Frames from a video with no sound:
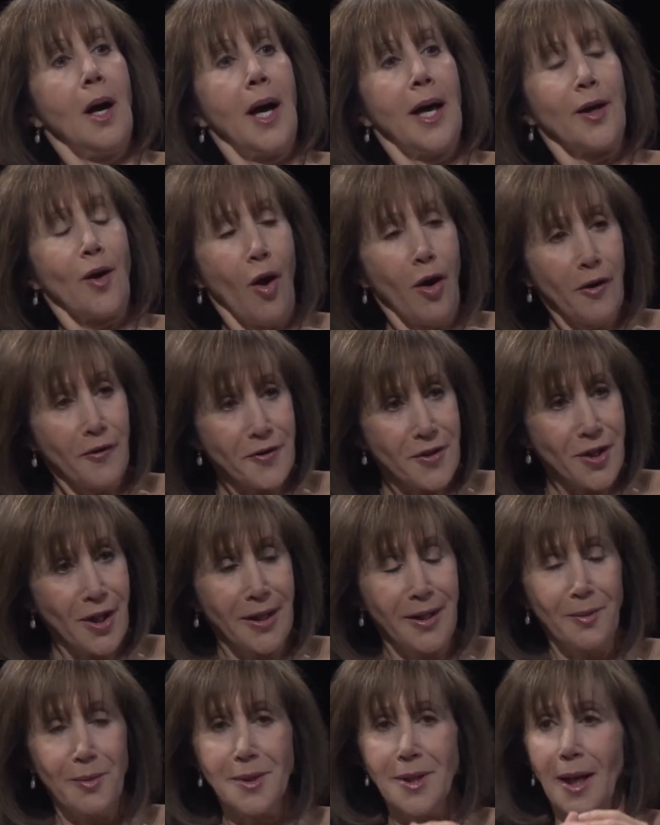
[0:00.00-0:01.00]
And all of a
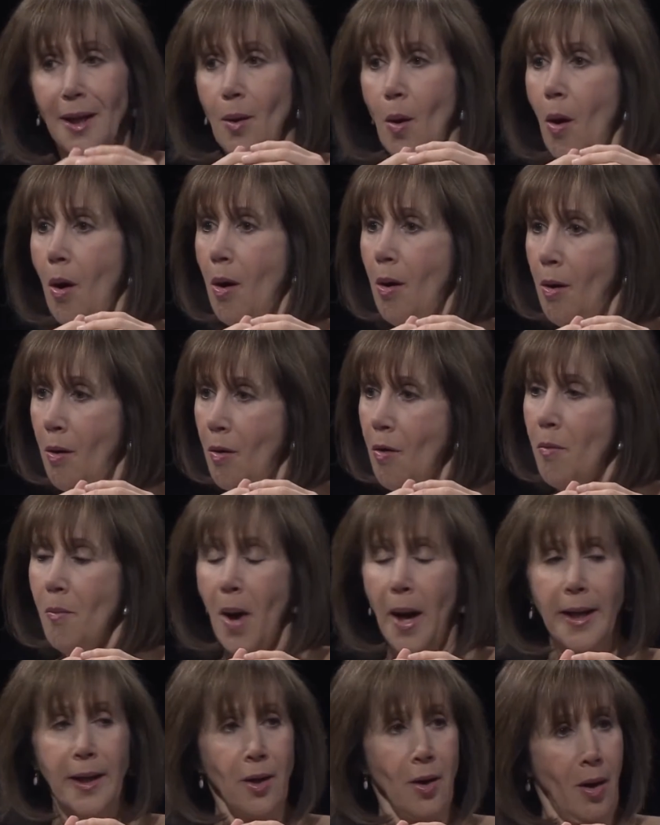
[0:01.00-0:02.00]
sudden it was like, oh
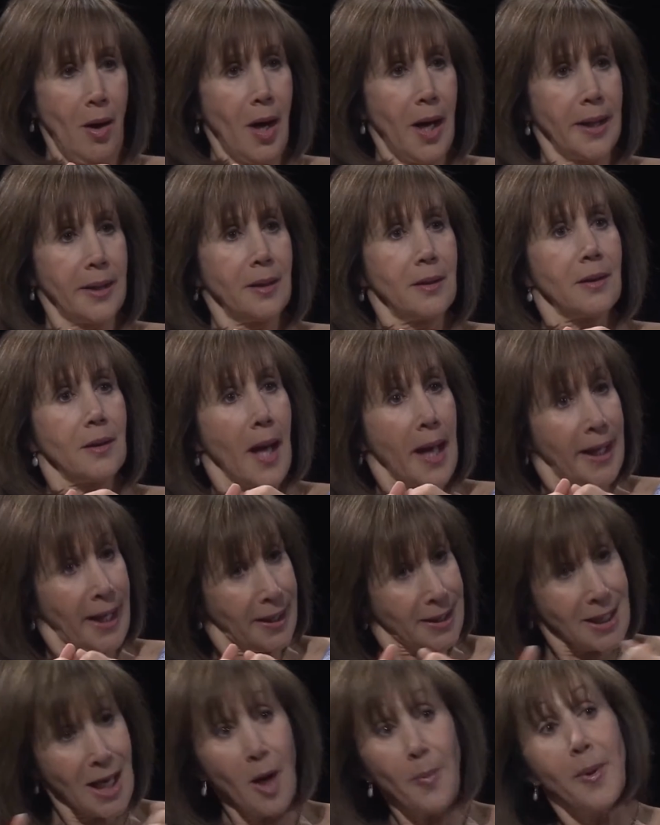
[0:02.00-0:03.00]
my God. And I
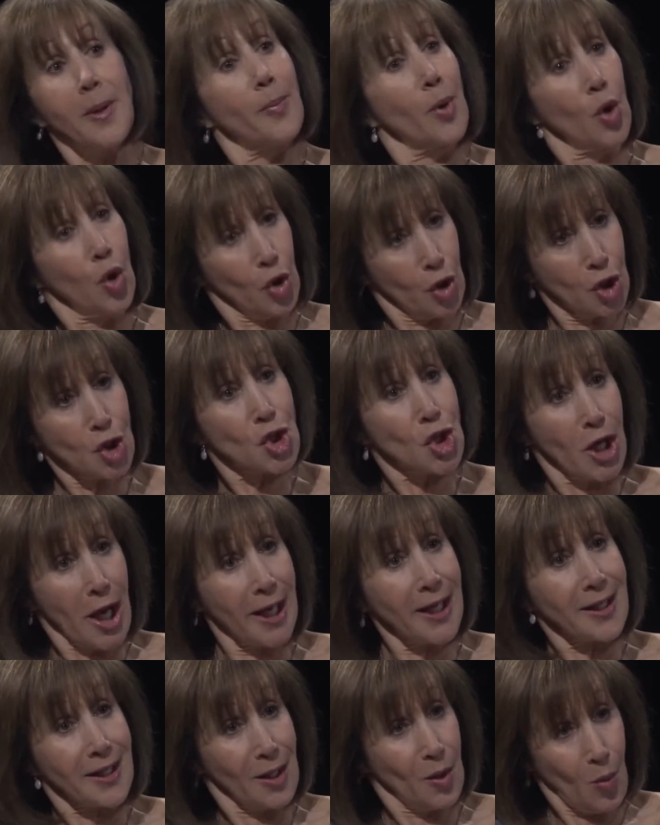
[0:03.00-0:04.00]
tell people, look at
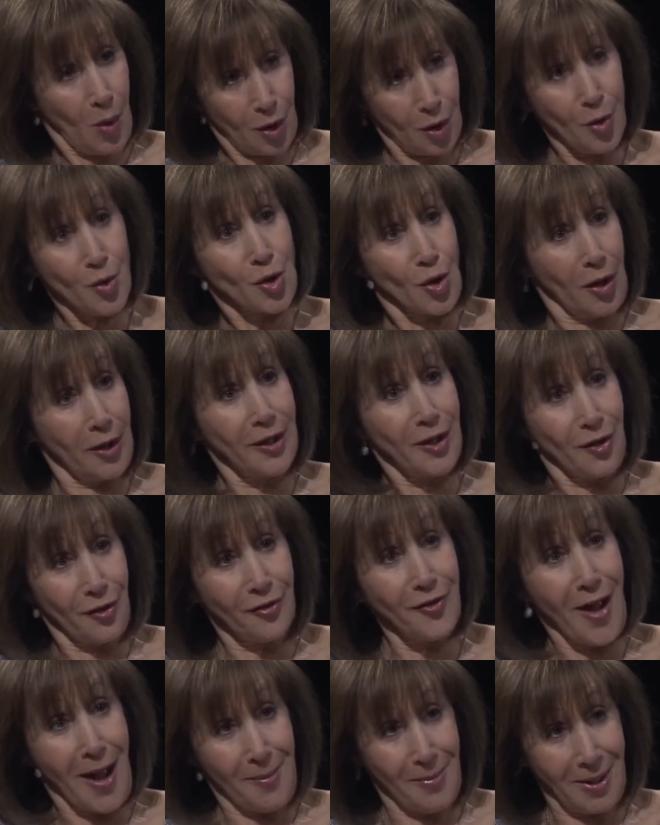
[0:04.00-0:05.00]
genetically what goes on in your
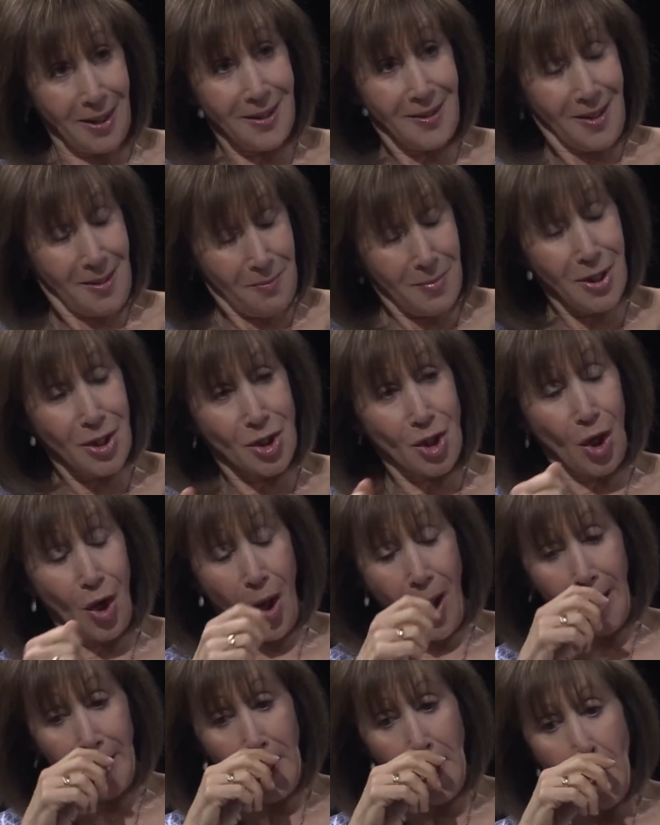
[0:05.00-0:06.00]
family. It means a
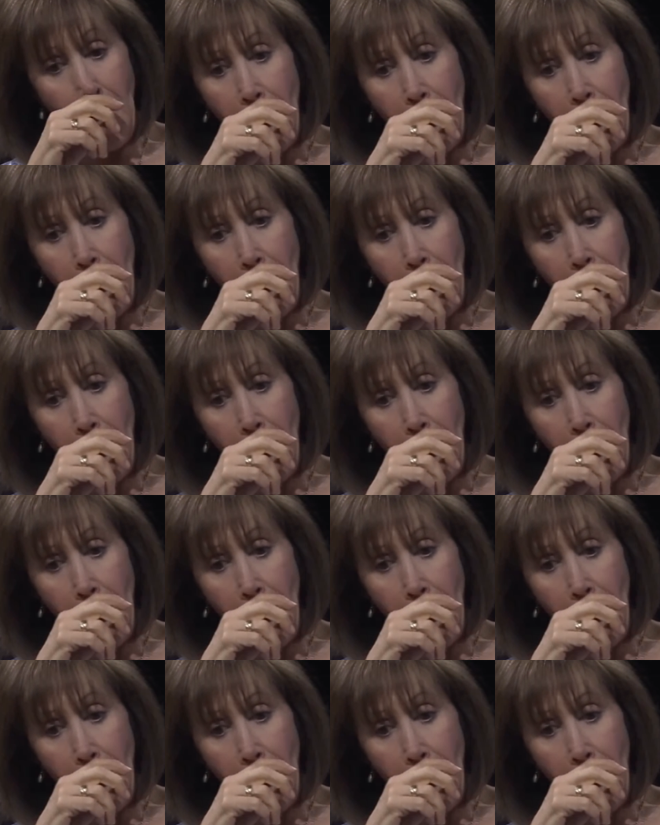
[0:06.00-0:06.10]
lot.